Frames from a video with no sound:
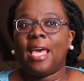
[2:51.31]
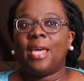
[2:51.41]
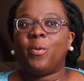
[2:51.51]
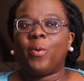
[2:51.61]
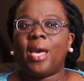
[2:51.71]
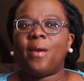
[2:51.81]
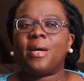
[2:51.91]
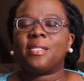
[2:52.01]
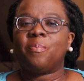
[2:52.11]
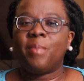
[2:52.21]
And
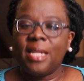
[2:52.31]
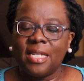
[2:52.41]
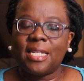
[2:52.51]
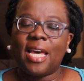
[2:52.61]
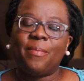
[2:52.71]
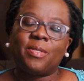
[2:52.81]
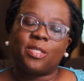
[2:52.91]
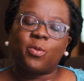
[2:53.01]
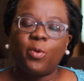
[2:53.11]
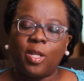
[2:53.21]
whereas many times
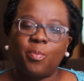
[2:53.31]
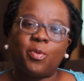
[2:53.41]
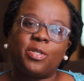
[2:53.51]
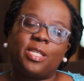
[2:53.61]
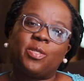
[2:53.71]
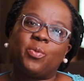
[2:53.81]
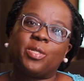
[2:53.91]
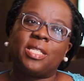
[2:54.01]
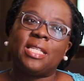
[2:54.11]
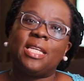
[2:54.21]
the schooling process
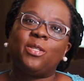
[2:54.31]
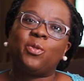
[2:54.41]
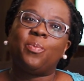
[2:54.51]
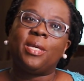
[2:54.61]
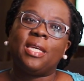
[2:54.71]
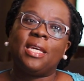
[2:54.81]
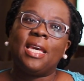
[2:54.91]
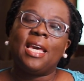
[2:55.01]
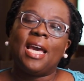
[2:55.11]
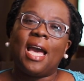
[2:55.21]
was seen to be
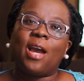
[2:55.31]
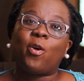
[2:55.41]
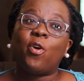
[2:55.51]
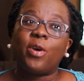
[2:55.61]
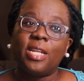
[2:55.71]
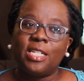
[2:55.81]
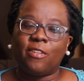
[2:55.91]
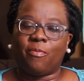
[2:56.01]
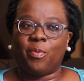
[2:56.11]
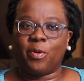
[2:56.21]
a
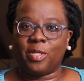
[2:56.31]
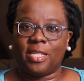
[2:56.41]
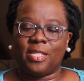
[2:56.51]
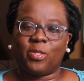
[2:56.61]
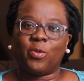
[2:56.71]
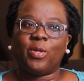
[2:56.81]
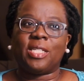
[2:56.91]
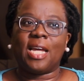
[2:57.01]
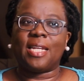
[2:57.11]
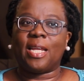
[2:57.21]
cognitive process, so
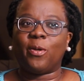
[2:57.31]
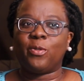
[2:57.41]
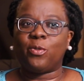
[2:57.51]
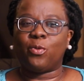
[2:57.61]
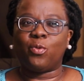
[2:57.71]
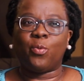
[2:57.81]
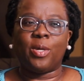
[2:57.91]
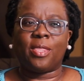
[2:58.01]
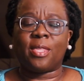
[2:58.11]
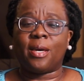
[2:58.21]
it had a lot to do with